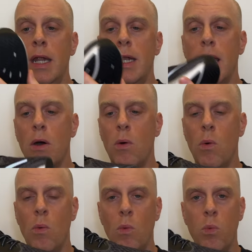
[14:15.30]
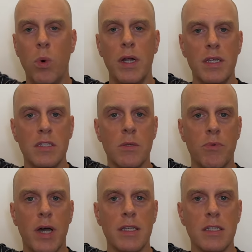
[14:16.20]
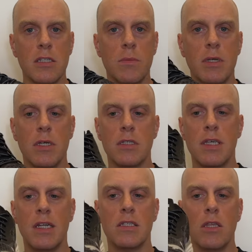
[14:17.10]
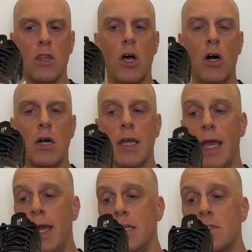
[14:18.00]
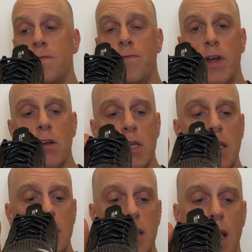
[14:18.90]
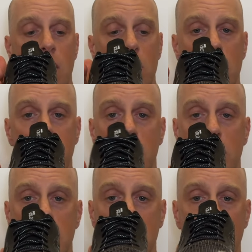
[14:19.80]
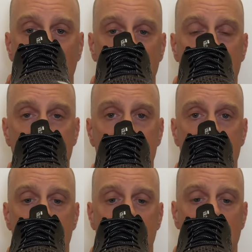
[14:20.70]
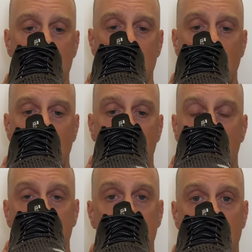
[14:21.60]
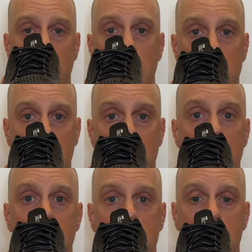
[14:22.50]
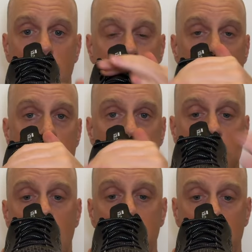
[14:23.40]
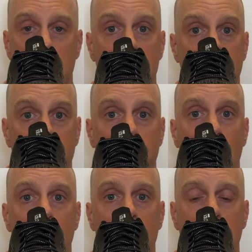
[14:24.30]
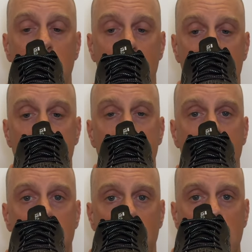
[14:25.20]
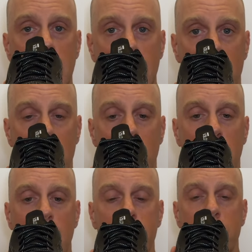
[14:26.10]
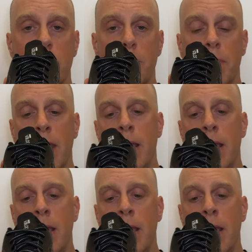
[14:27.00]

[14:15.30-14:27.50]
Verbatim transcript: Now, what is surprising to me is that it's long and it's fairly narrow. If you look at the width of this shoe, and I'm talking about the shoe itself, not just the upper, but the foam here, it's a very narrow platform.